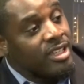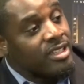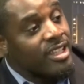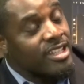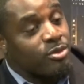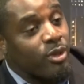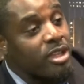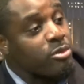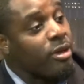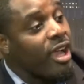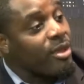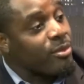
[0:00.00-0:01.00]
That's why the
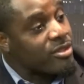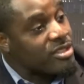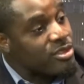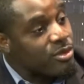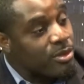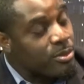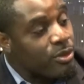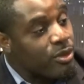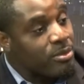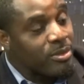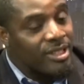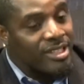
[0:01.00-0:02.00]
Bible is so
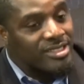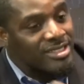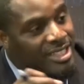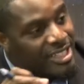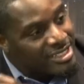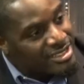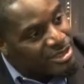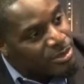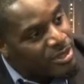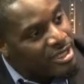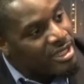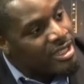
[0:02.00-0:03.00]
important, because it's
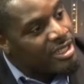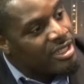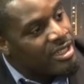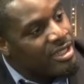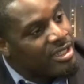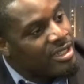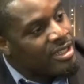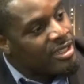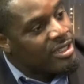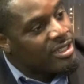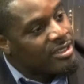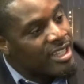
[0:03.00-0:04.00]
history.
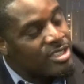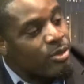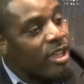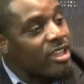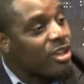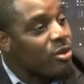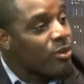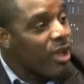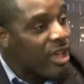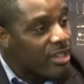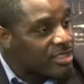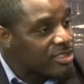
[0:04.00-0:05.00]
That's why the
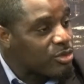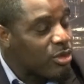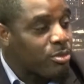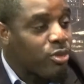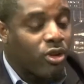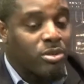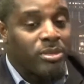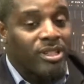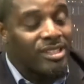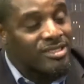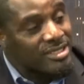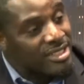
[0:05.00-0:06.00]
Quran is so important,
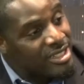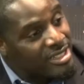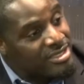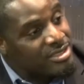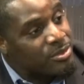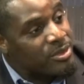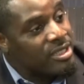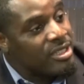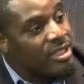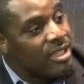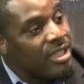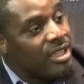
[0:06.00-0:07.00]
because it's history.
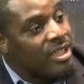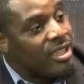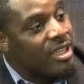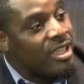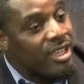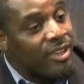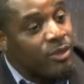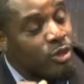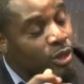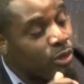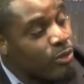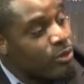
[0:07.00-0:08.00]
And if you
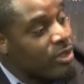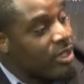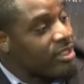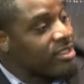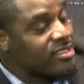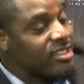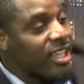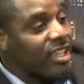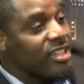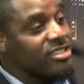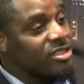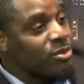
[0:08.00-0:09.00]
don't understand
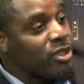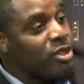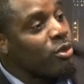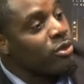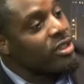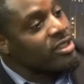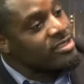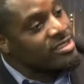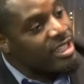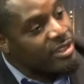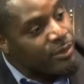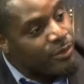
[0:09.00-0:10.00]
history, you won't
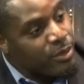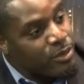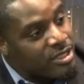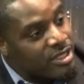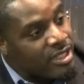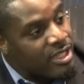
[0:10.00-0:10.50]
understand the future.